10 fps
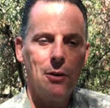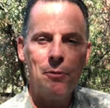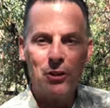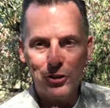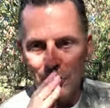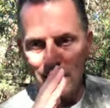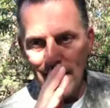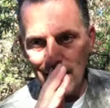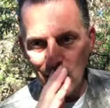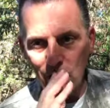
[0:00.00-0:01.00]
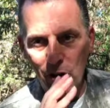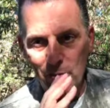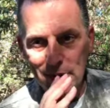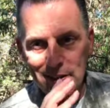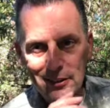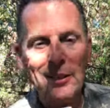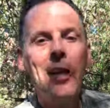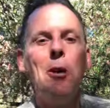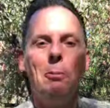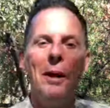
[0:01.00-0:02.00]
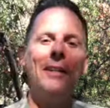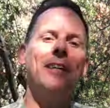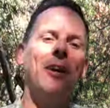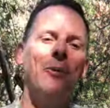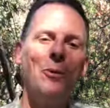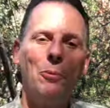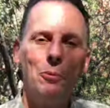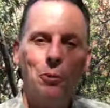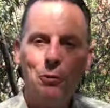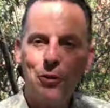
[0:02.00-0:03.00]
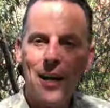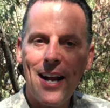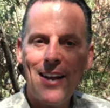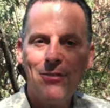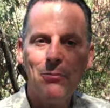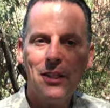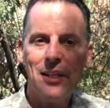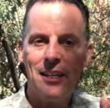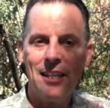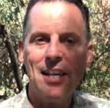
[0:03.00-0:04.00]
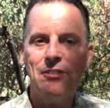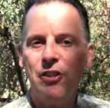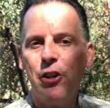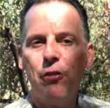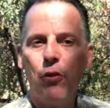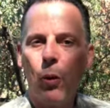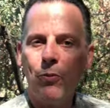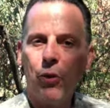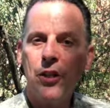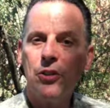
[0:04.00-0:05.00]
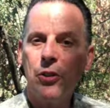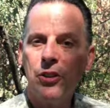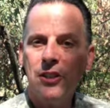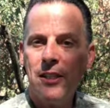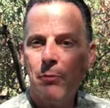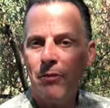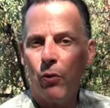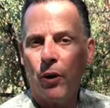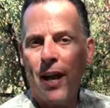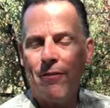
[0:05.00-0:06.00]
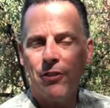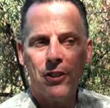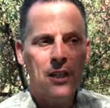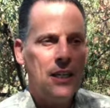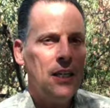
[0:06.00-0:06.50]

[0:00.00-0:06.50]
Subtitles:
not sure I'll catalog all the misses, but we'll try to have them in a nice video form for you so you see the before and after.